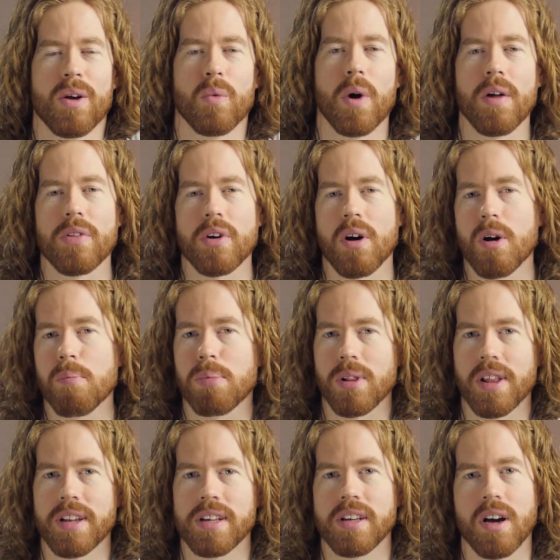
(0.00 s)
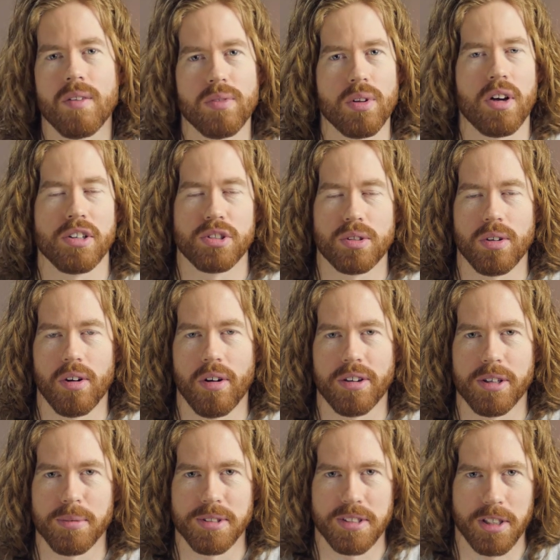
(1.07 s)
While there are plenty of logical
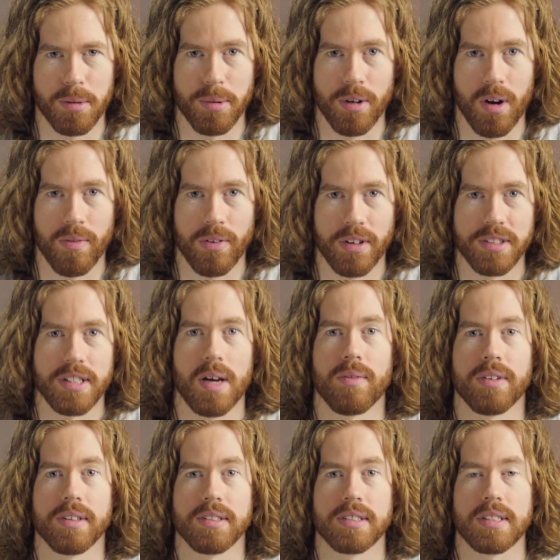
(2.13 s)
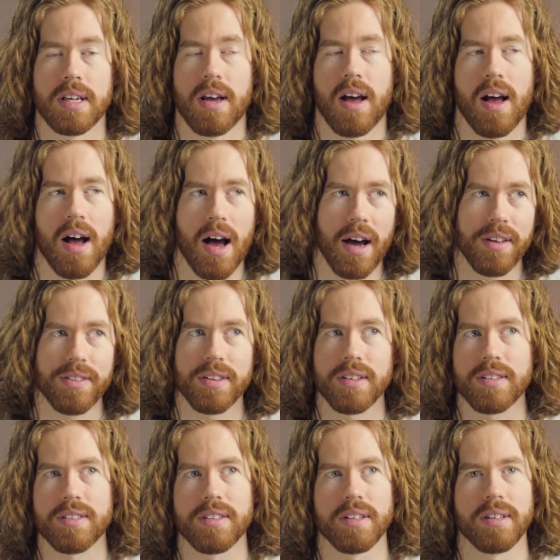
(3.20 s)
arguments that could be offered as evidence, I
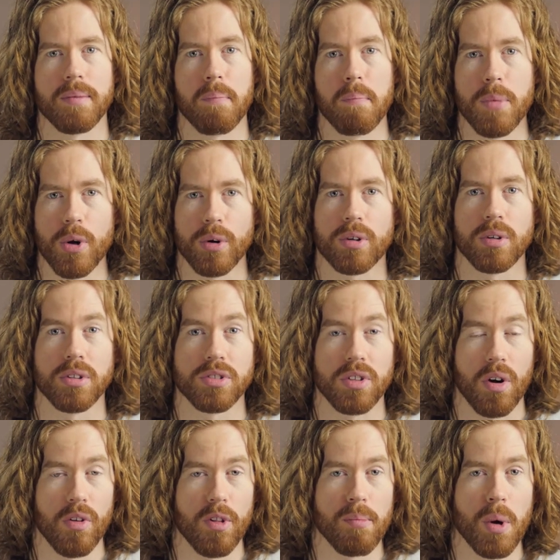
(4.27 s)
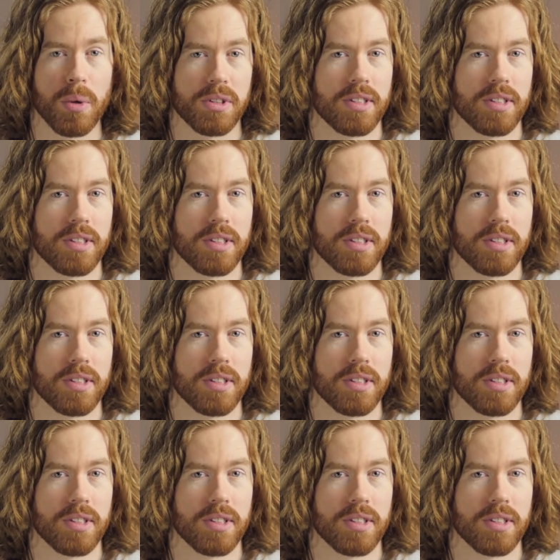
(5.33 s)
think that miracles are the most